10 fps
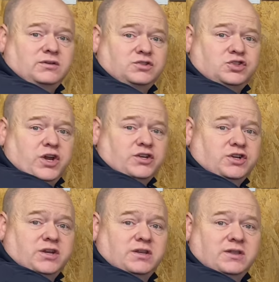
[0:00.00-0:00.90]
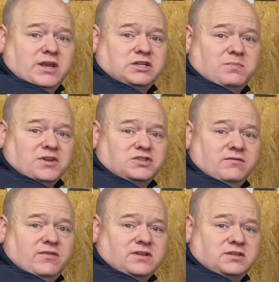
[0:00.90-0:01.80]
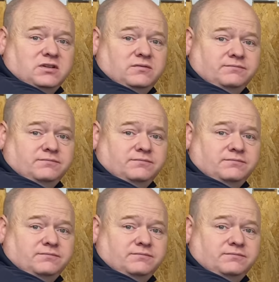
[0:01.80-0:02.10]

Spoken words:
changing the expansion vessel.